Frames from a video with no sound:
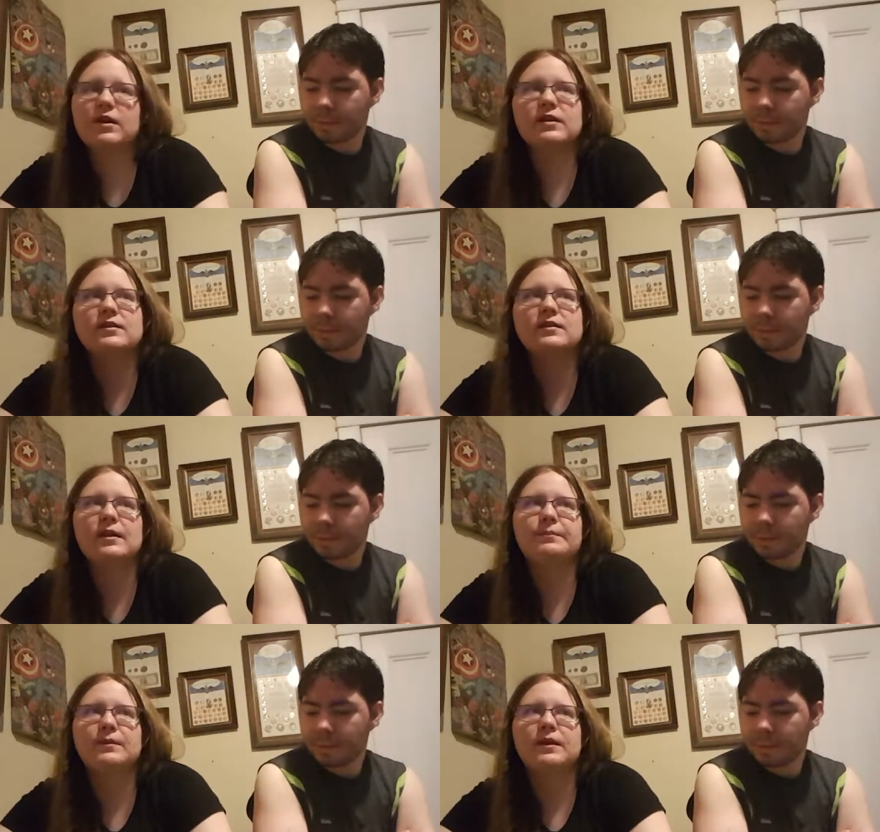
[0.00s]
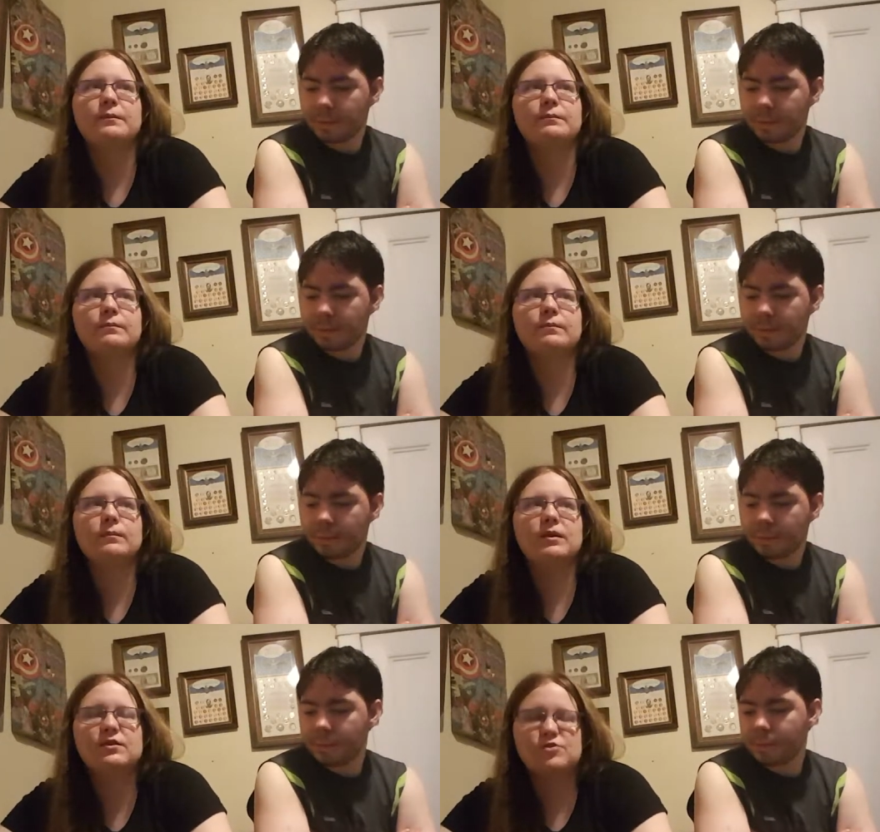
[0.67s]
Speaker 1: gonna accept it
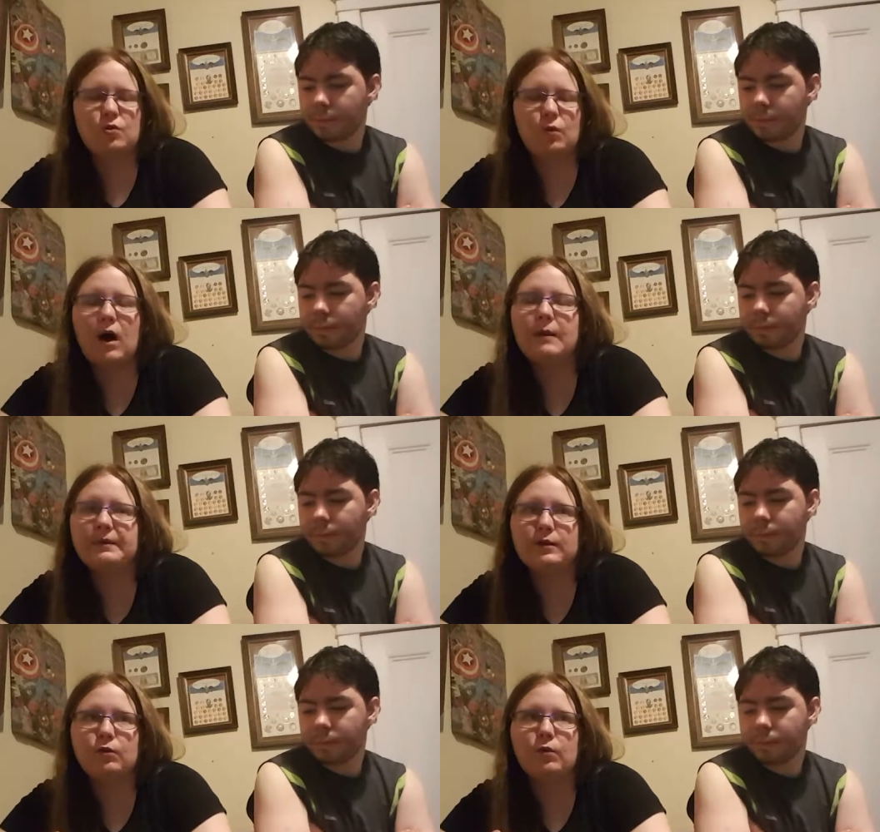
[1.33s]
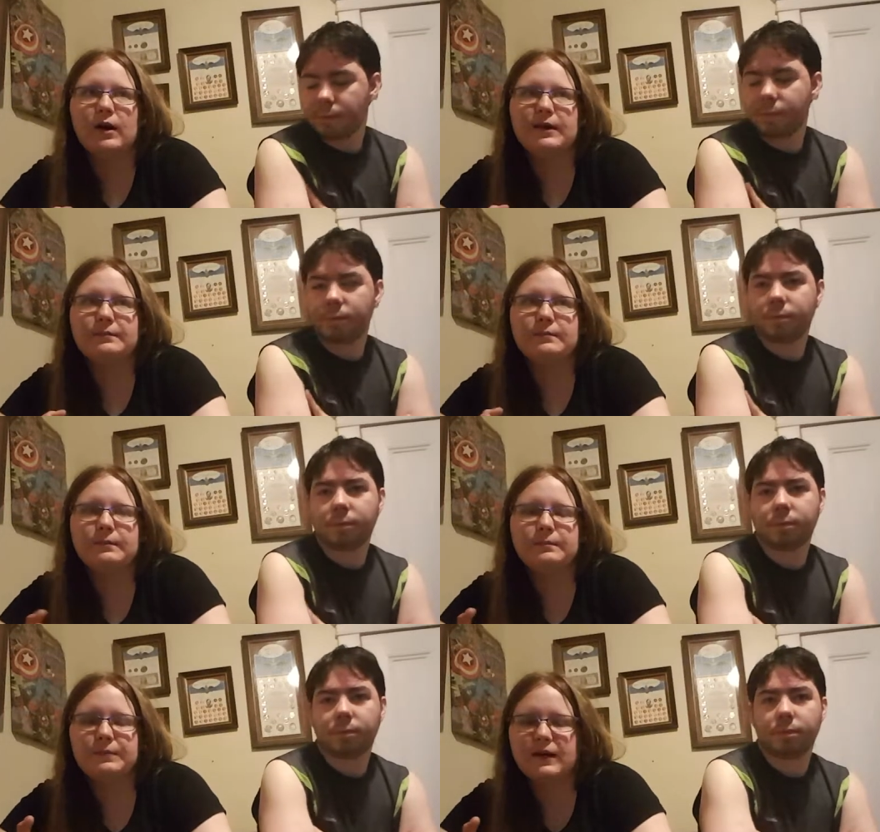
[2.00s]
because you want me gone,
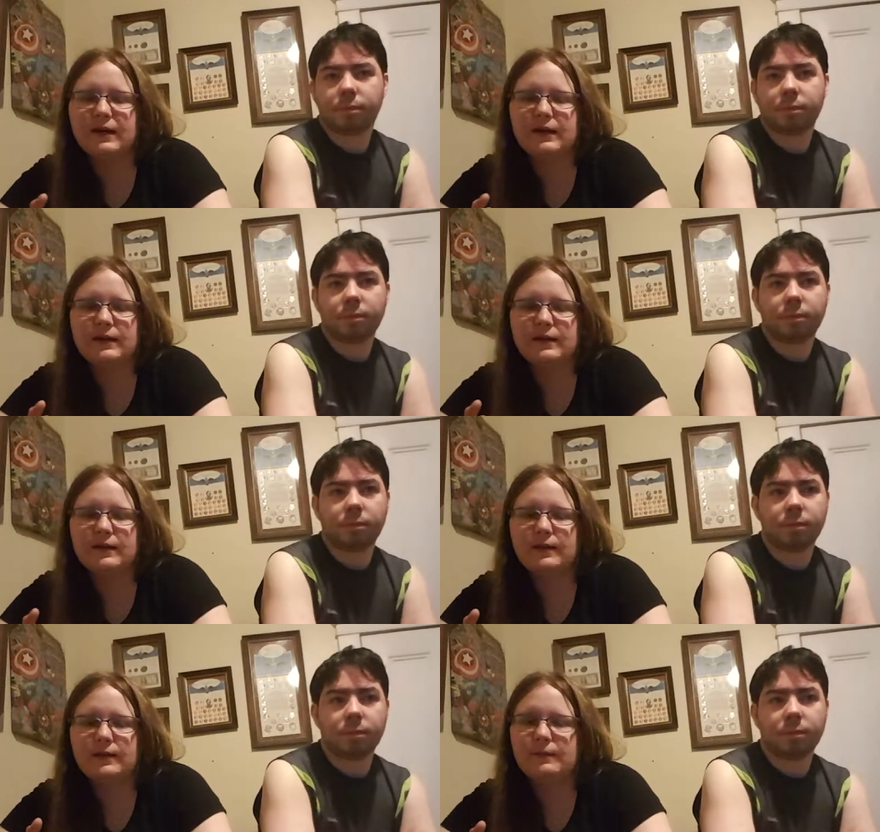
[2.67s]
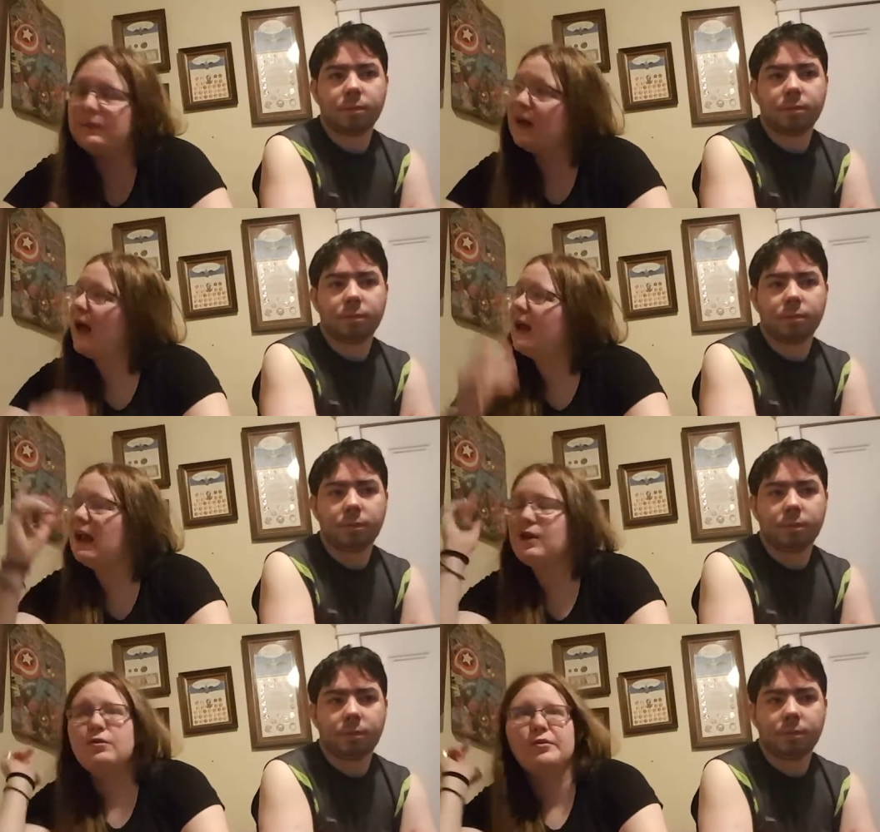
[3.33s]
but
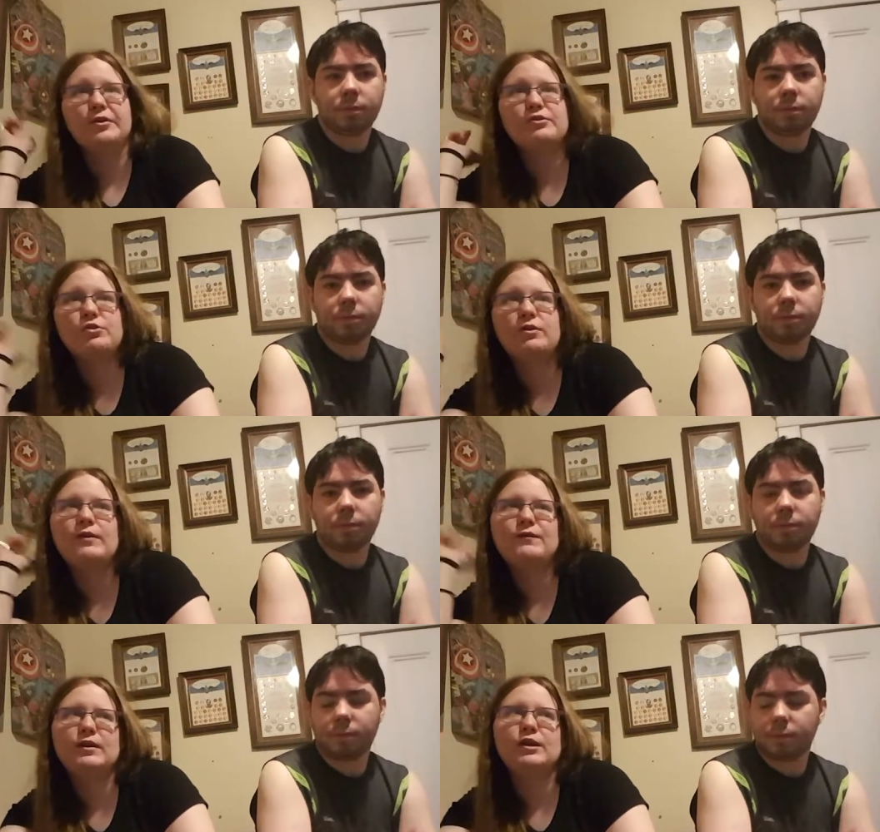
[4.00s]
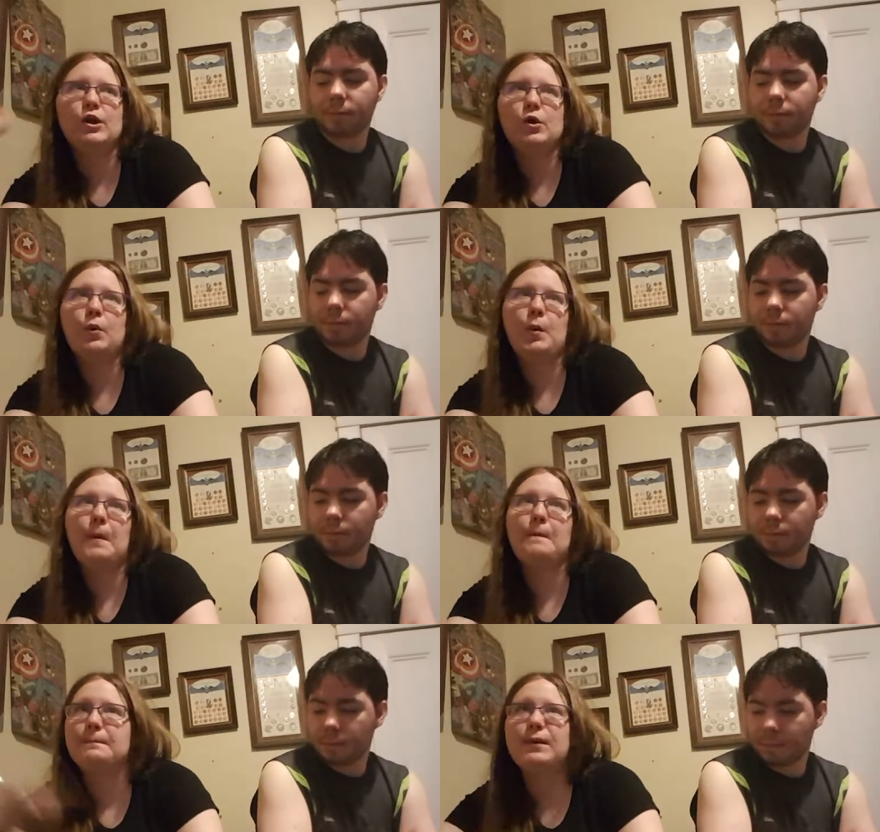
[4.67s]
and I knew you were gonna show that video,
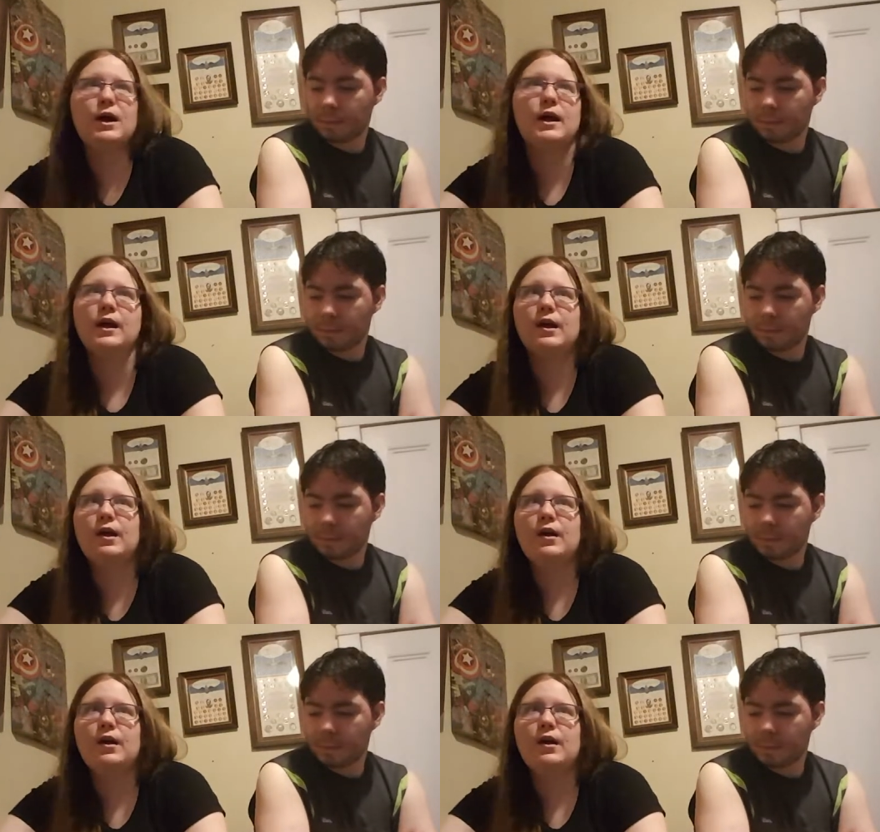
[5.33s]
but."